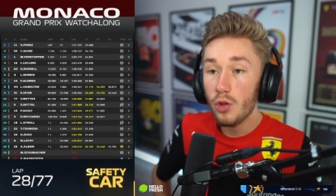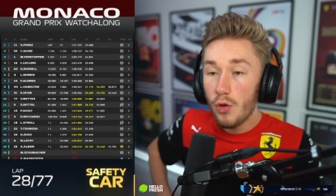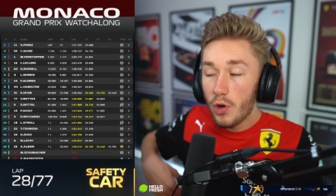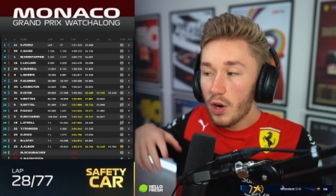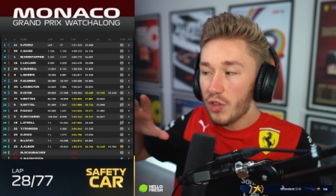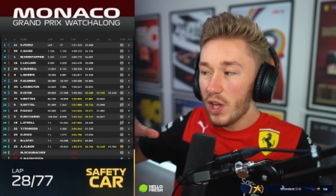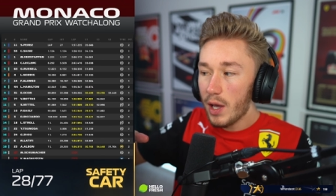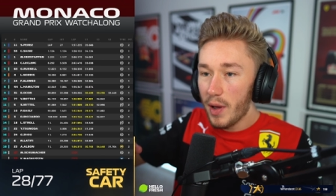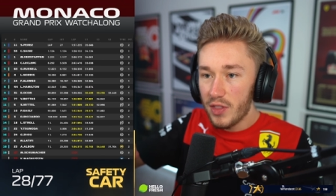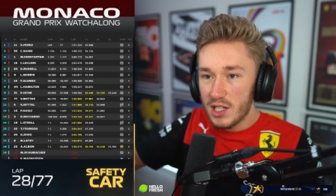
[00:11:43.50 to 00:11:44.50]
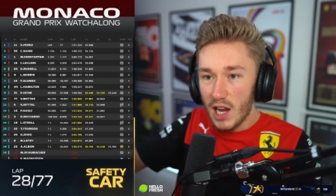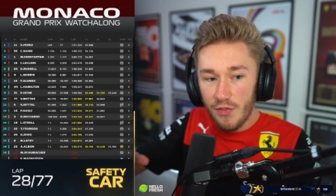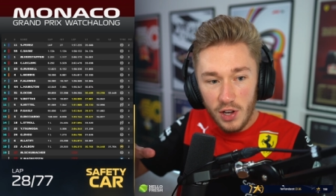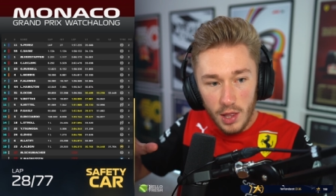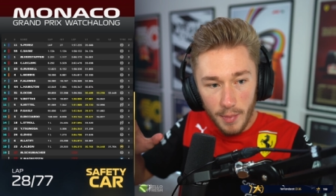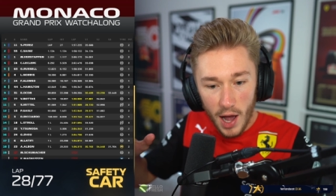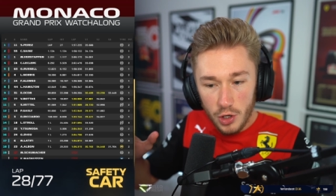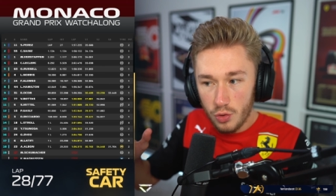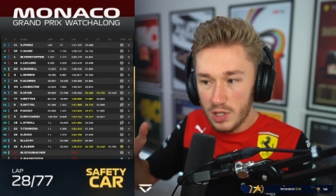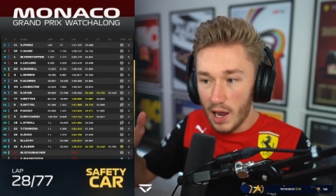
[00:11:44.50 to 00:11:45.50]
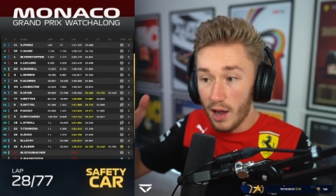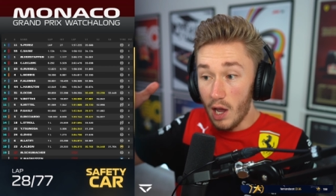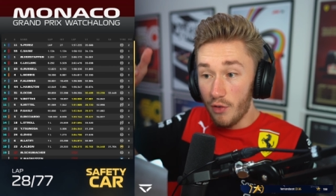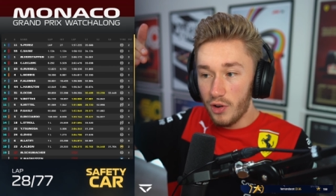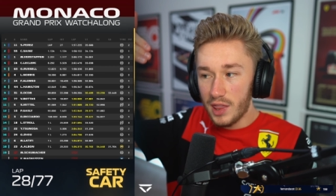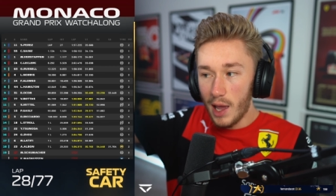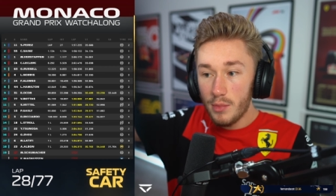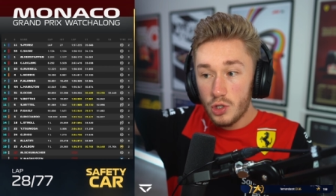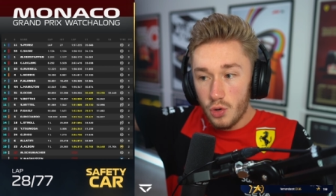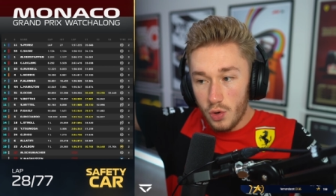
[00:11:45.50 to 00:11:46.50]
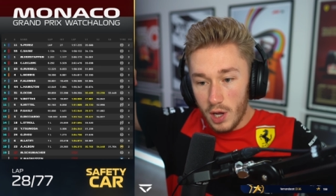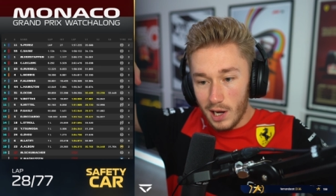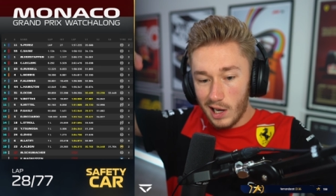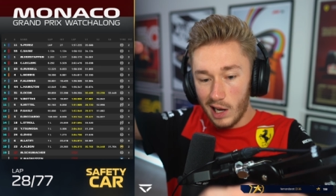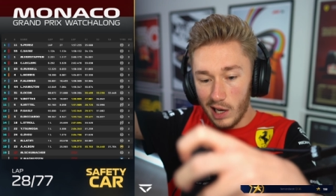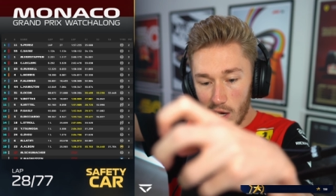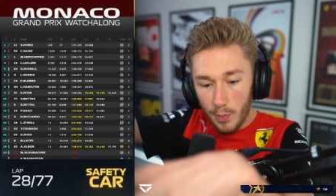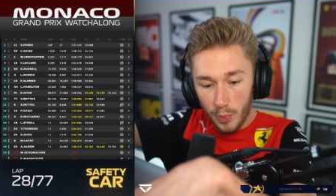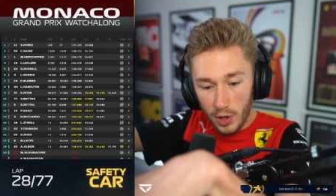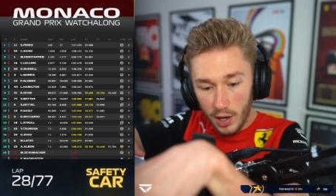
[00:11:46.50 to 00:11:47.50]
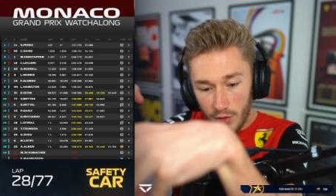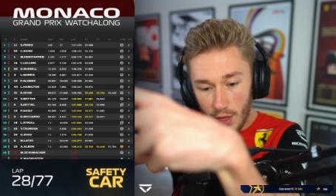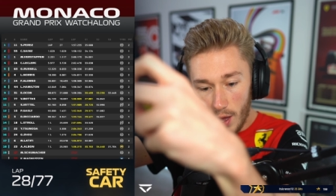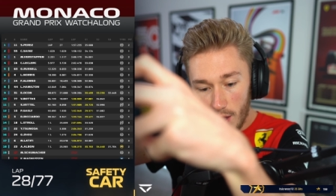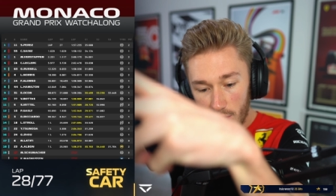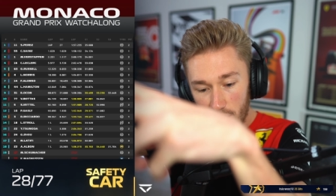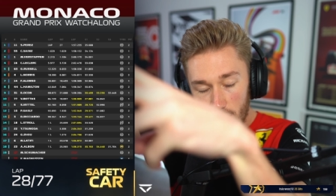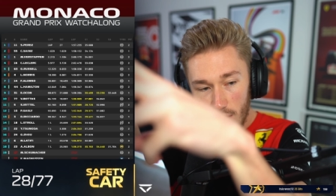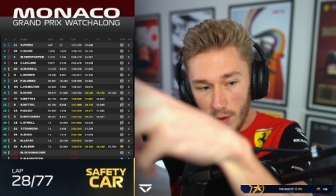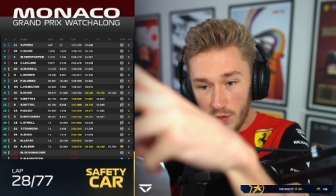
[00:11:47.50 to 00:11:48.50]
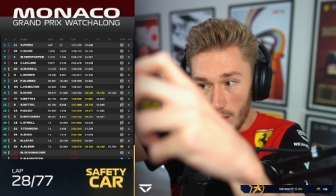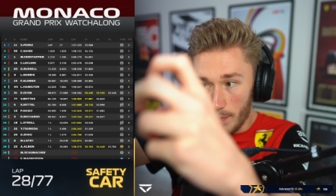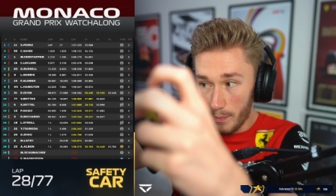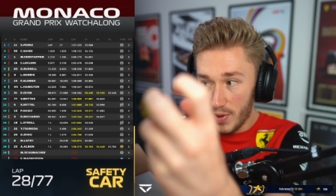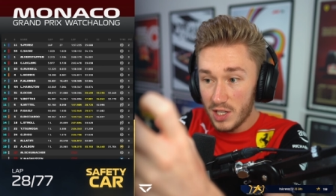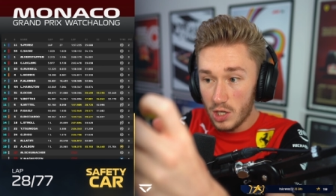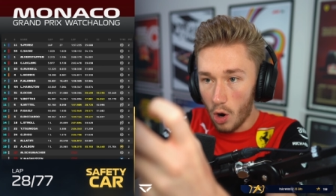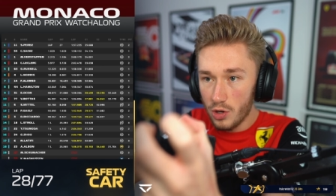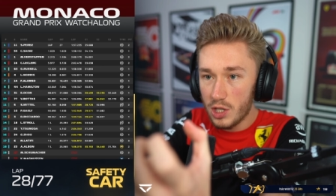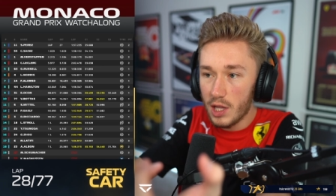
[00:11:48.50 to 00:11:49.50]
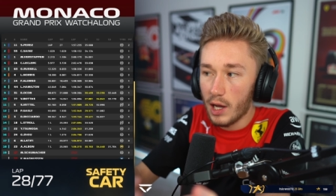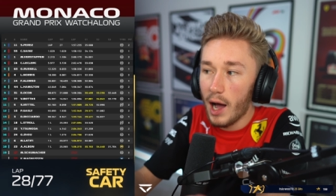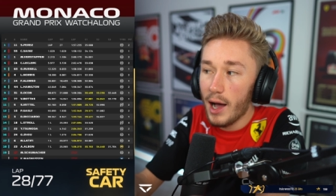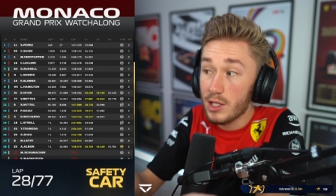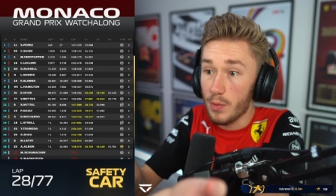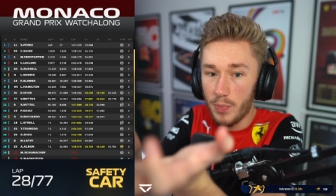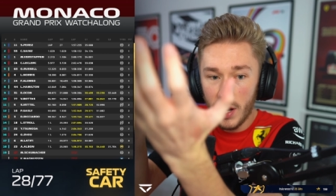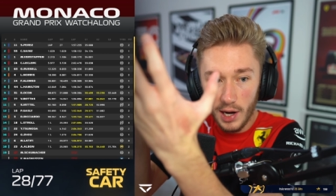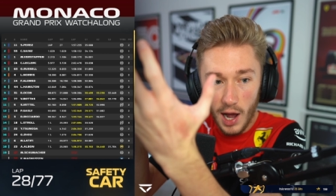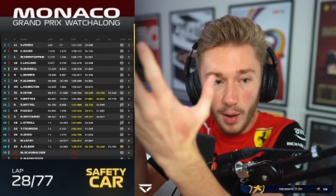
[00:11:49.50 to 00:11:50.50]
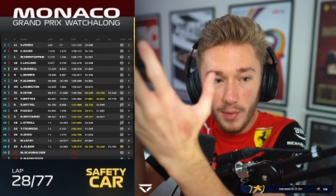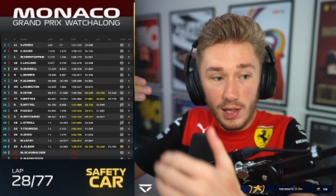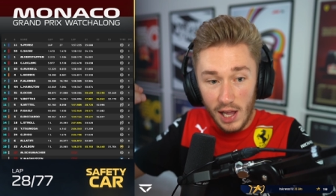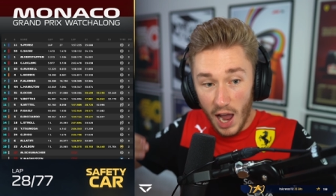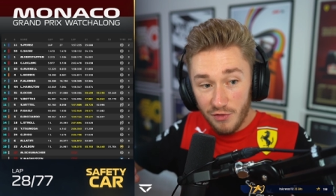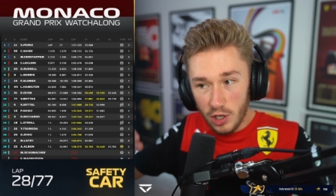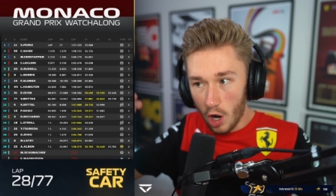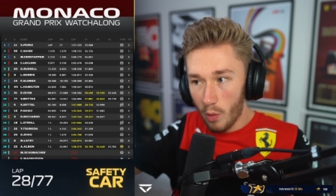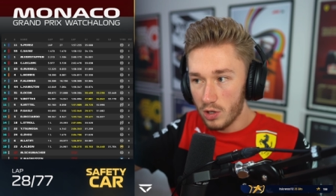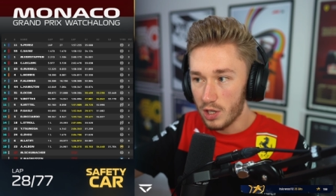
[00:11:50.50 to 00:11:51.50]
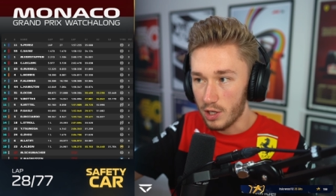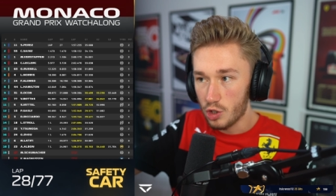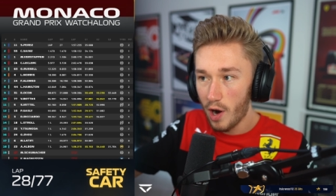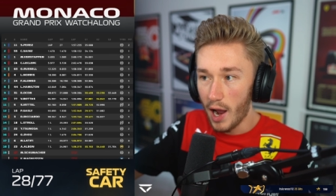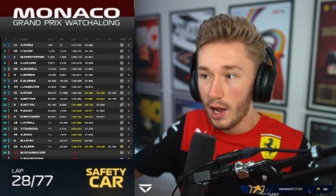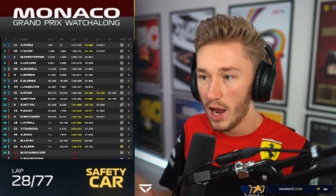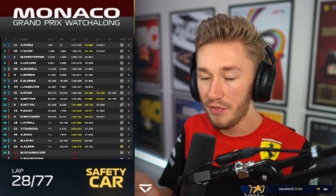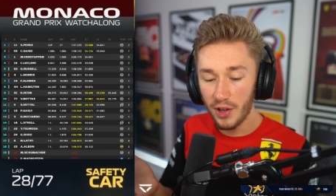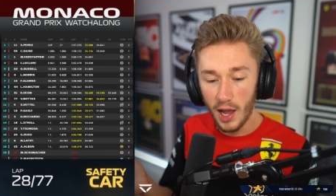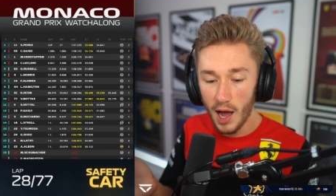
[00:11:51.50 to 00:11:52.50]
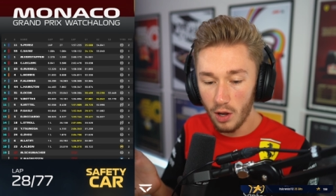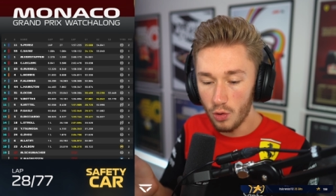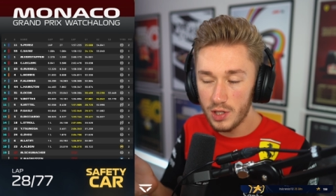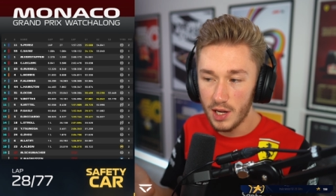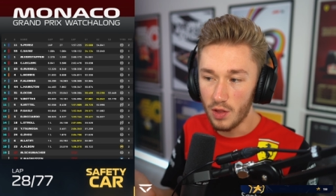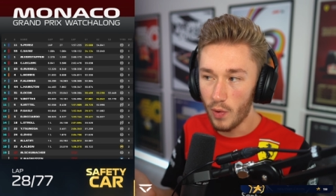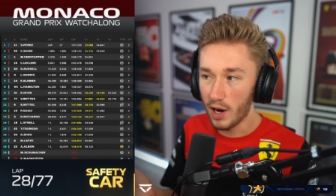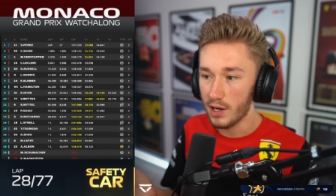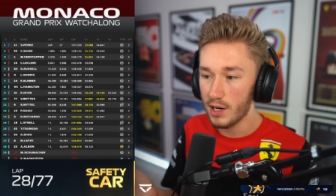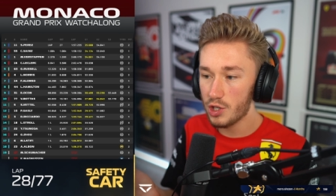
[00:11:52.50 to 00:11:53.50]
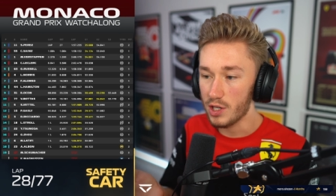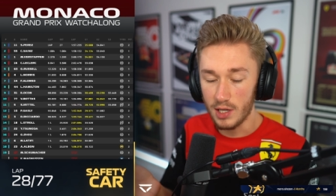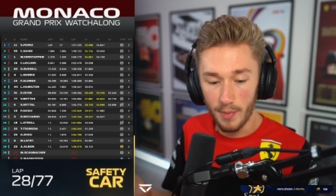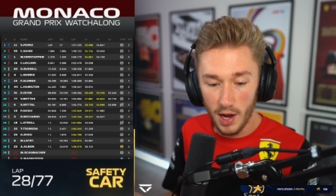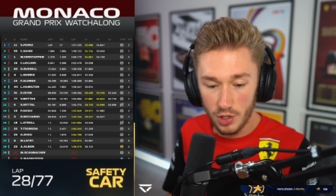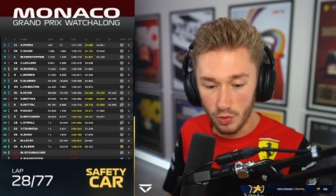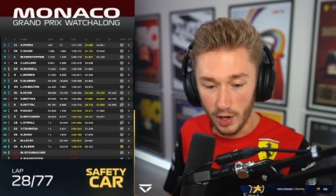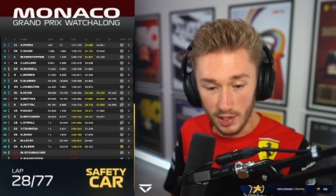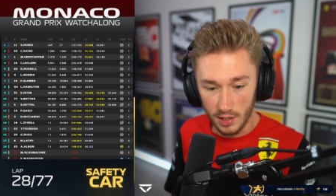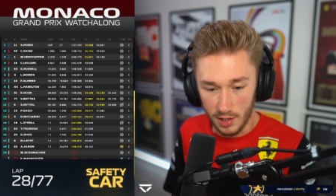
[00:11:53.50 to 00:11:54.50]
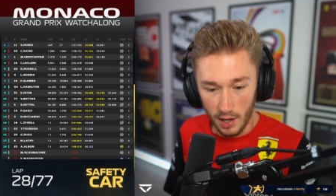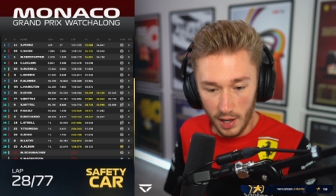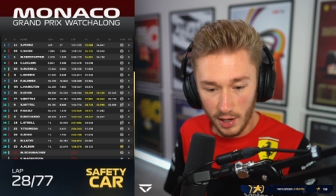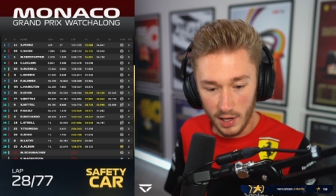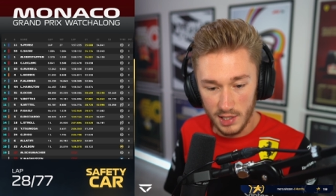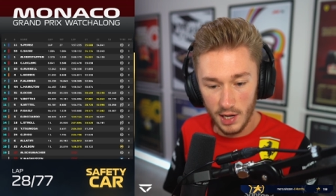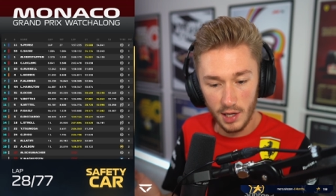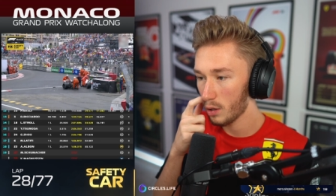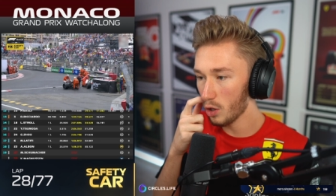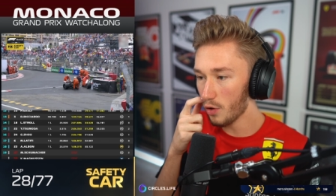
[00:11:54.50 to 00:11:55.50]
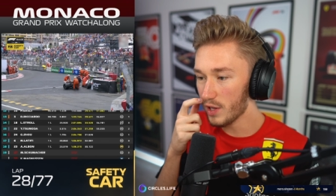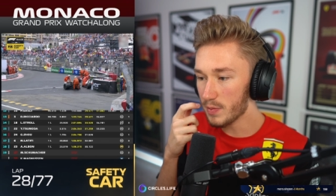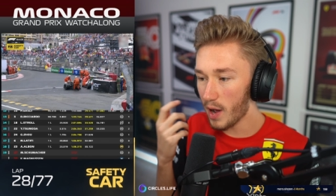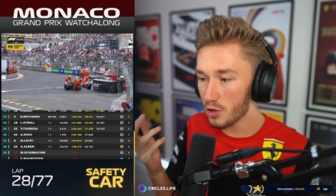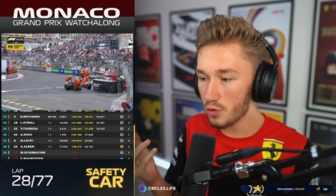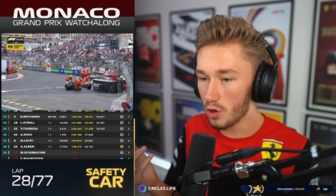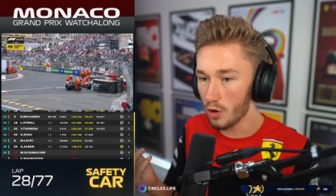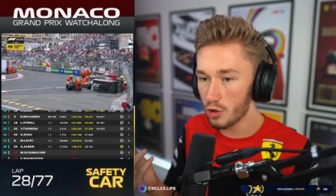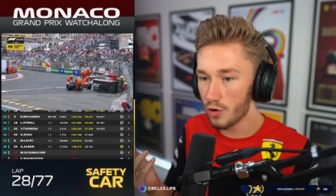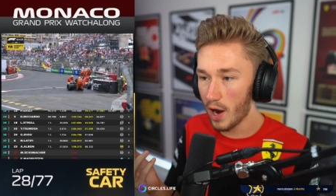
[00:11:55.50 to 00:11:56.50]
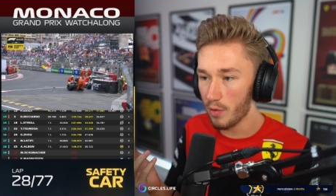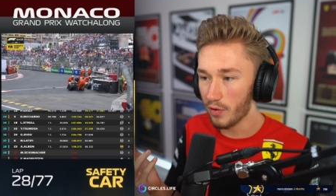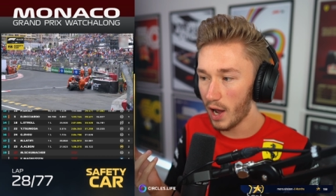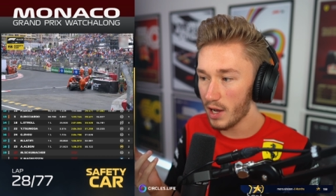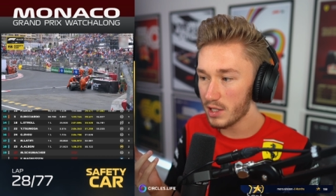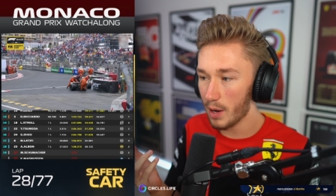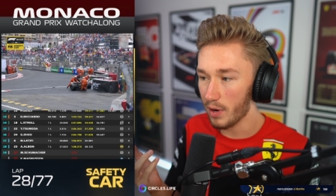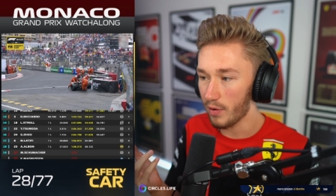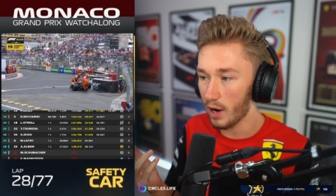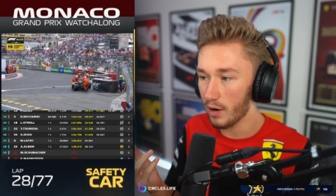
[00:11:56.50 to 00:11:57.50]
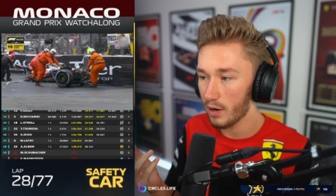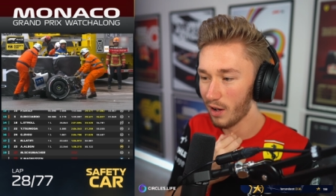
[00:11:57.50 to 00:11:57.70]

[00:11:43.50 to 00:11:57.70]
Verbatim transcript: you've got to think about the safety of the marshals here. For them to clip the the the bits onto the car to pick it up, they have to go onto the track. If the car loses it in the wet conditions, a marshal get hit, gets hit. Look, there's marshals on track with cars coming around.